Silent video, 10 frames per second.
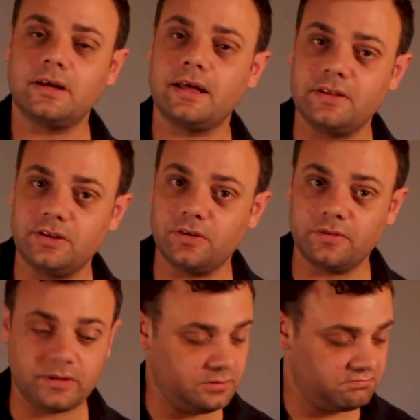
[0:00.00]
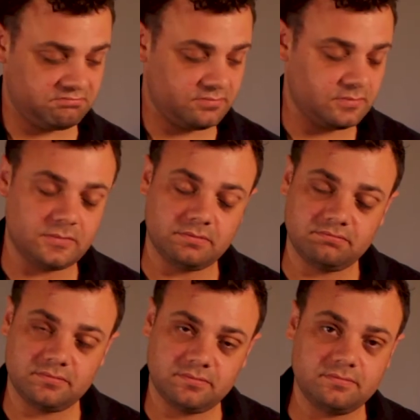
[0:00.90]
then you got the
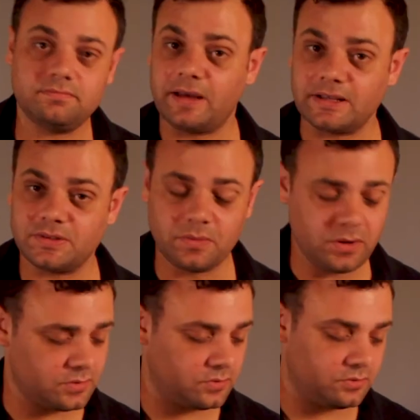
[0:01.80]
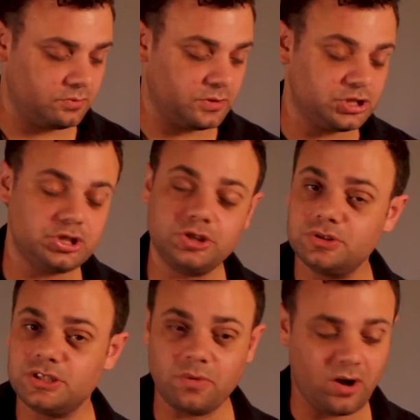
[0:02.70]
back to the 1 chord, which
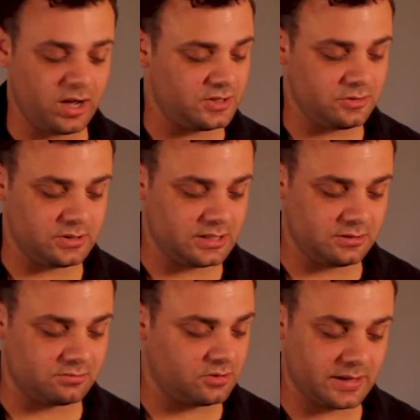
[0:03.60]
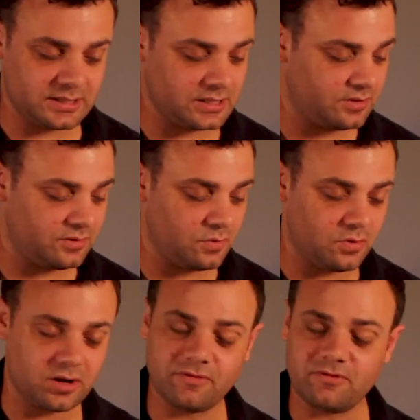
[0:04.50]
usually what I do is a little chromatic kind of
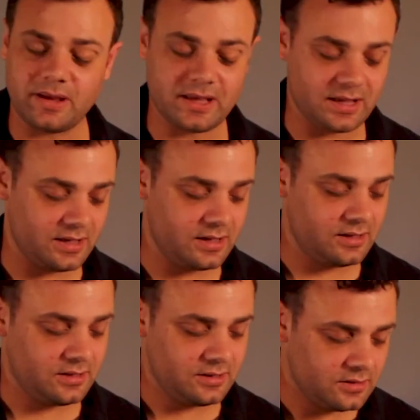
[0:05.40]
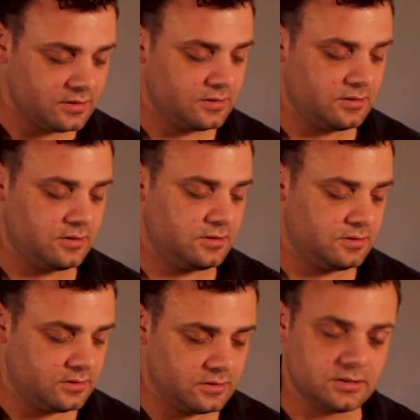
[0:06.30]
walk up from A
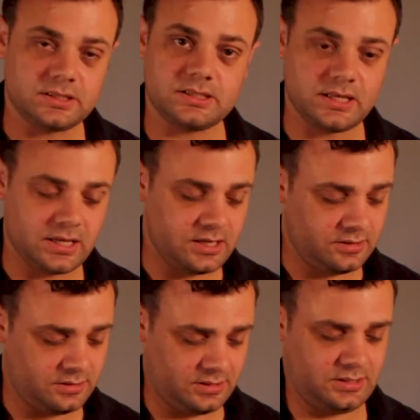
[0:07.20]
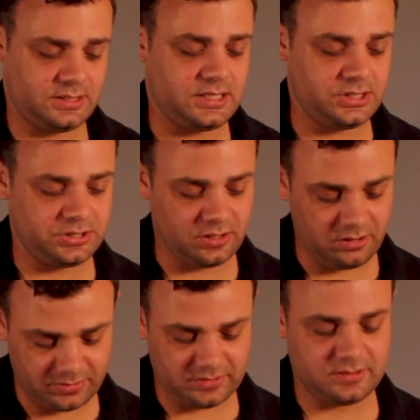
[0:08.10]
to C, C
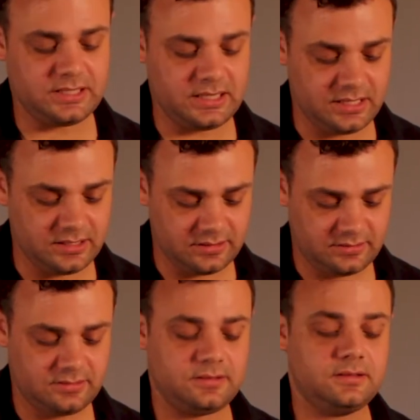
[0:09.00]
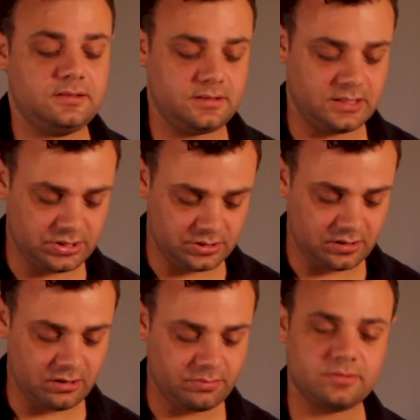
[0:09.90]
sharp, D, D
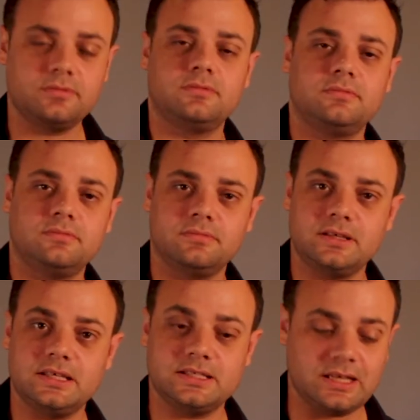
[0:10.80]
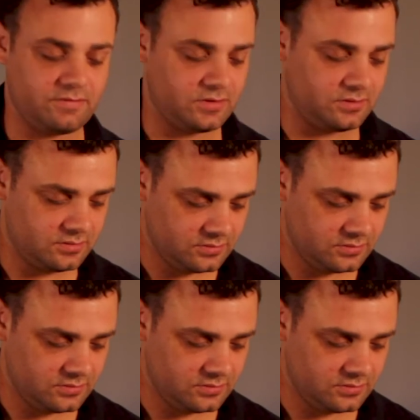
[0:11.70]
sharp, E7.